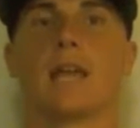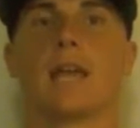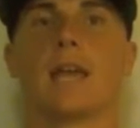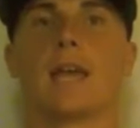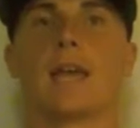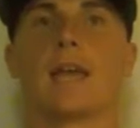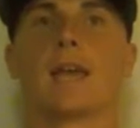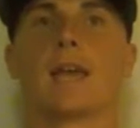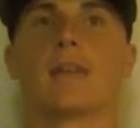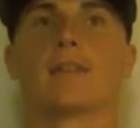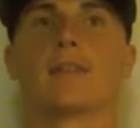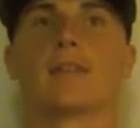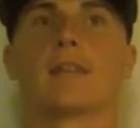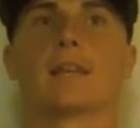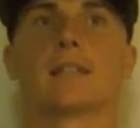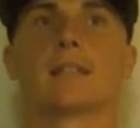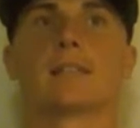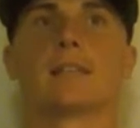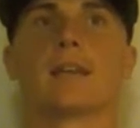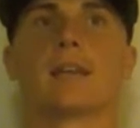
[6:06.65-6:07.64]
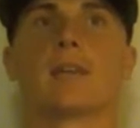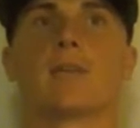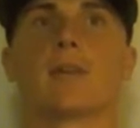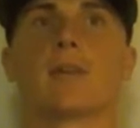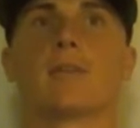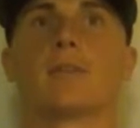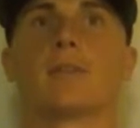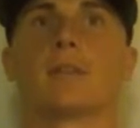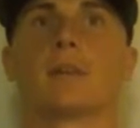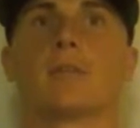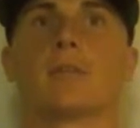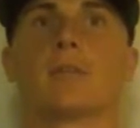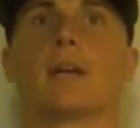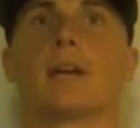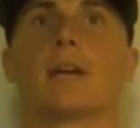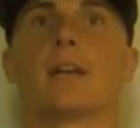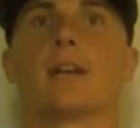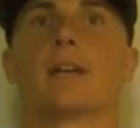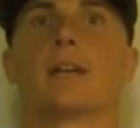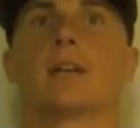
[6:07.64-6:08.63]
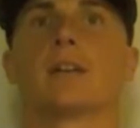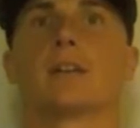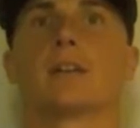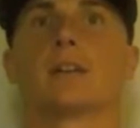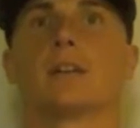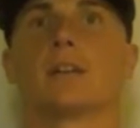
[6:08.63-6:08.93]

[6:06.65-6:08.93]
and the next day we have a doubleheader,